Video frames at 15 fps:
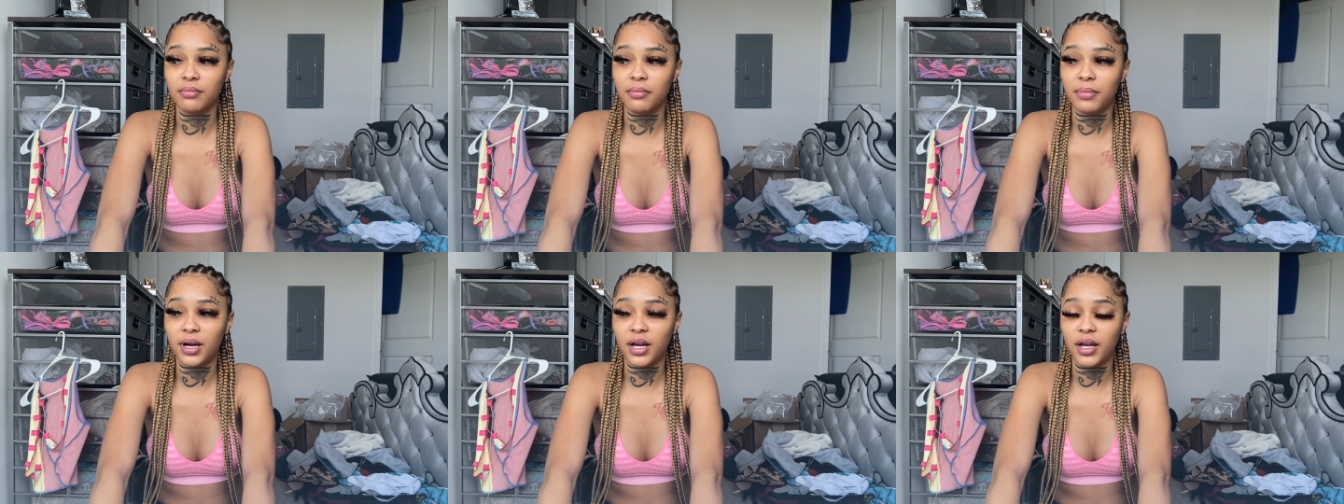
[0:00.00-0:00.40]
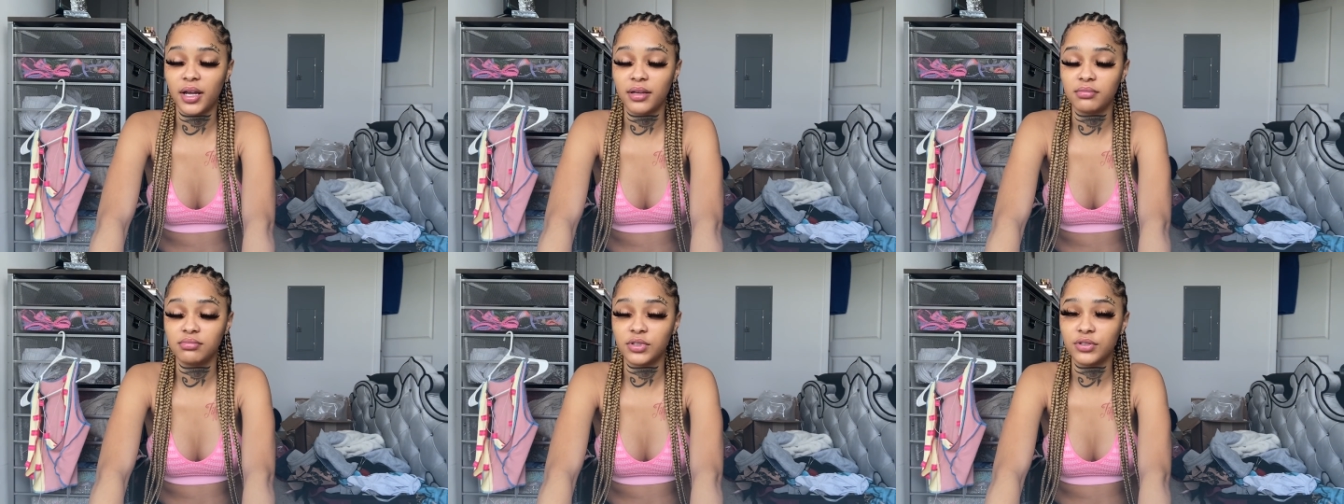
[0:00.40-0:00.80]
Bye.
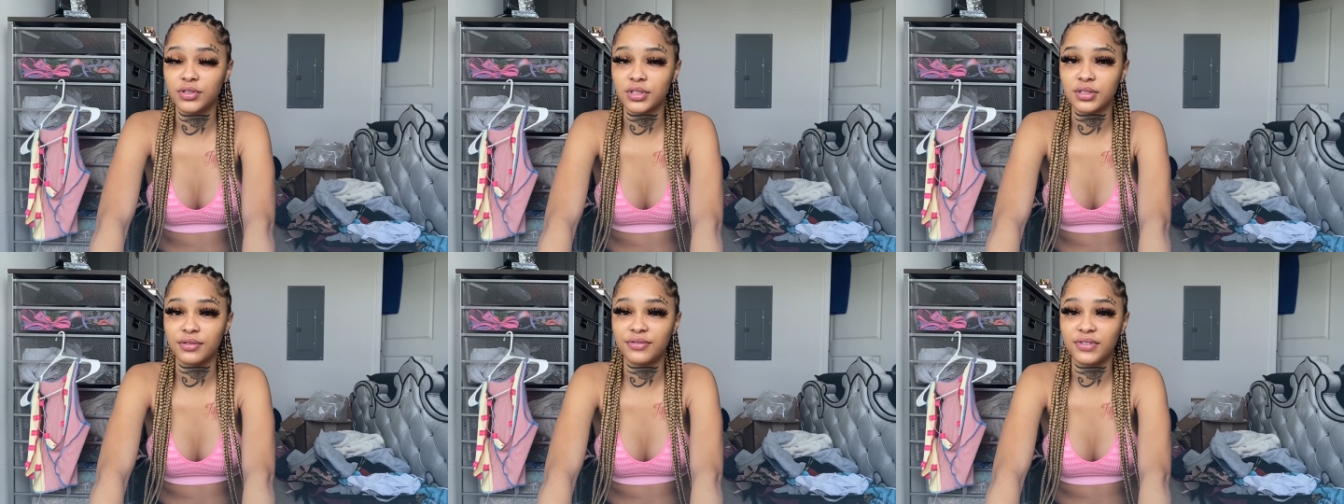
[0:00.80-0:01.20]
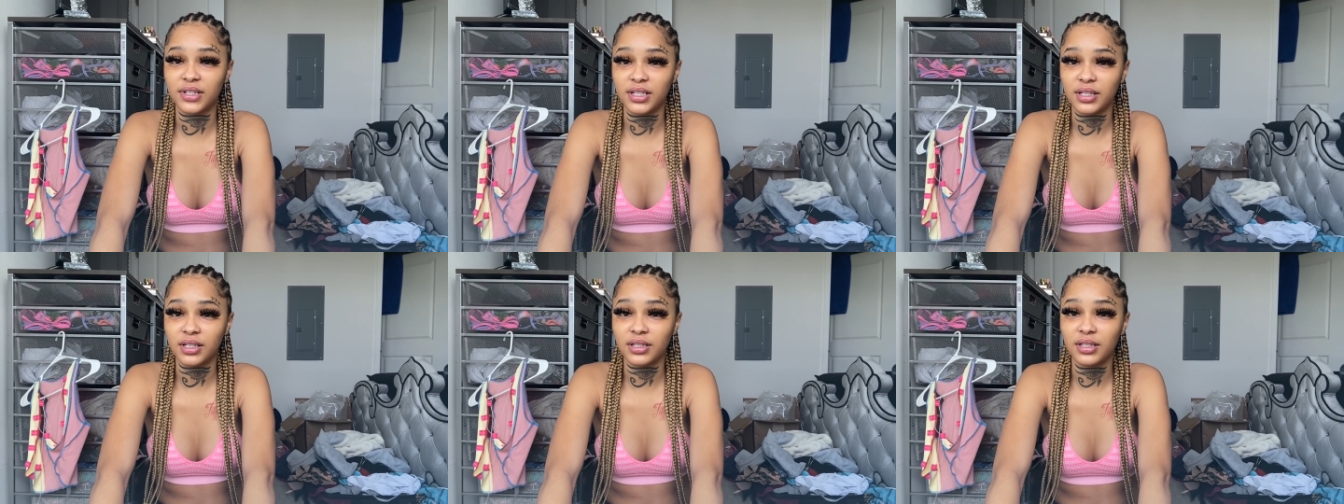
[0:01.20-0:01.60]
You were just a
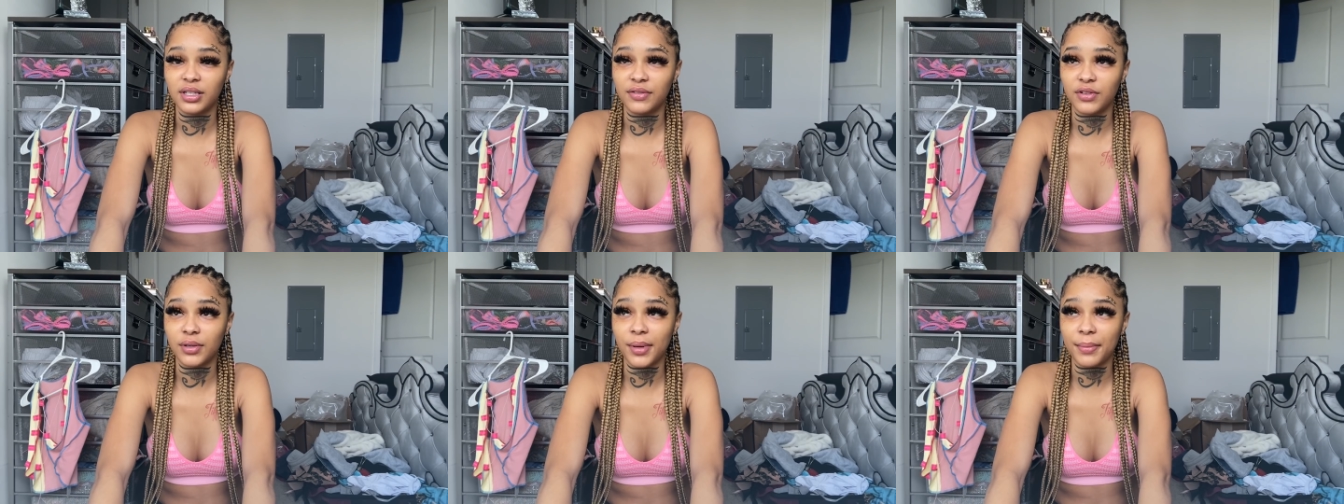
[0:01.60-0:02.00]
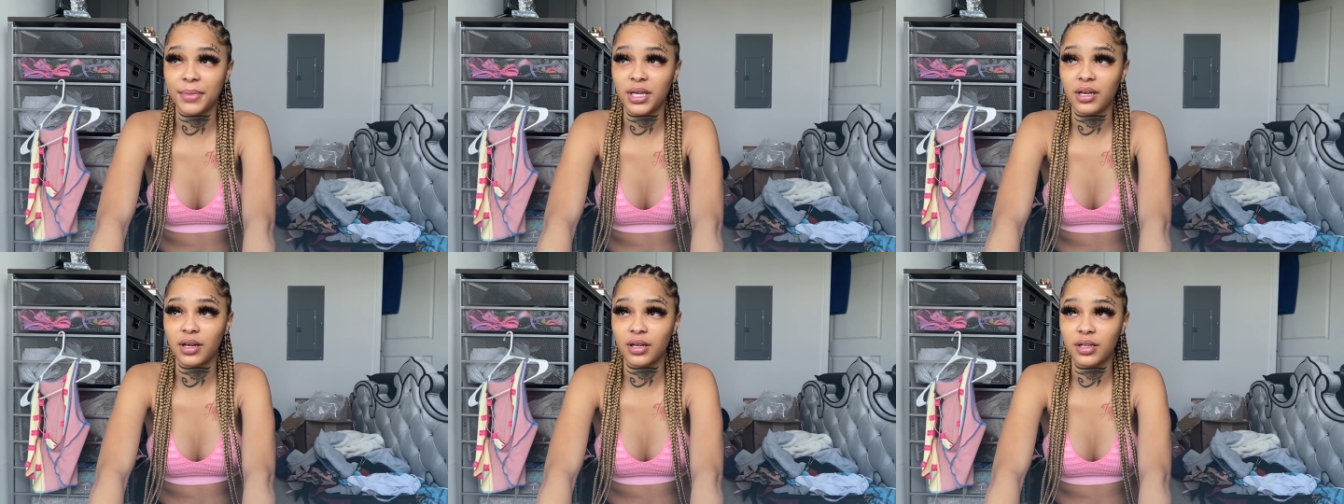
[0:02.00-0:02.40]
fuck. If you make
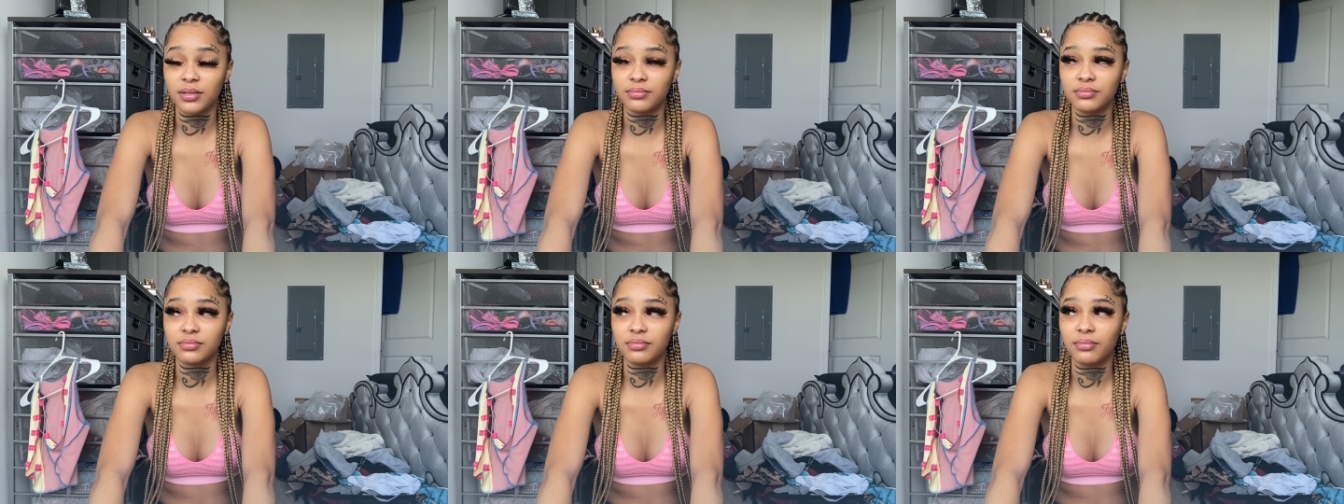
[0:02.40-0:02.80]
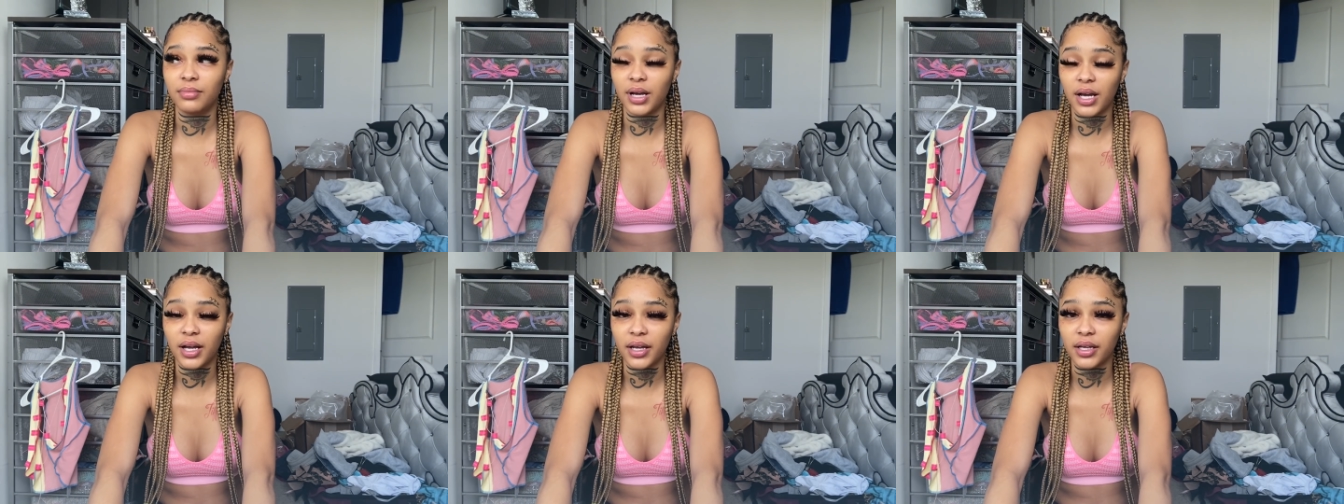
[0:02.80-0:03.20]
me come,
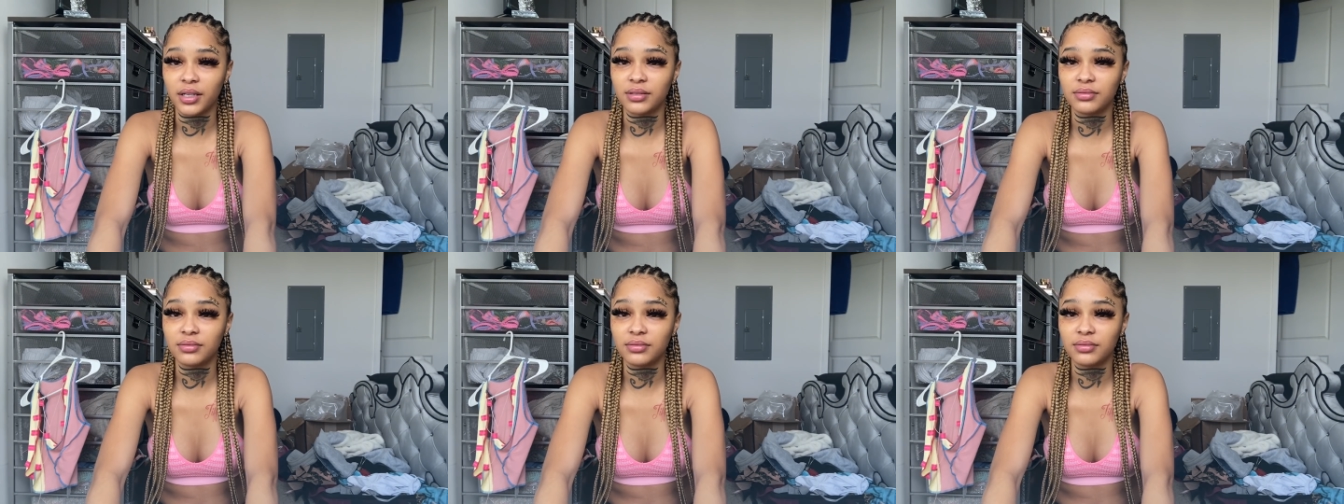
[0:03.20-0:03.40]
bye.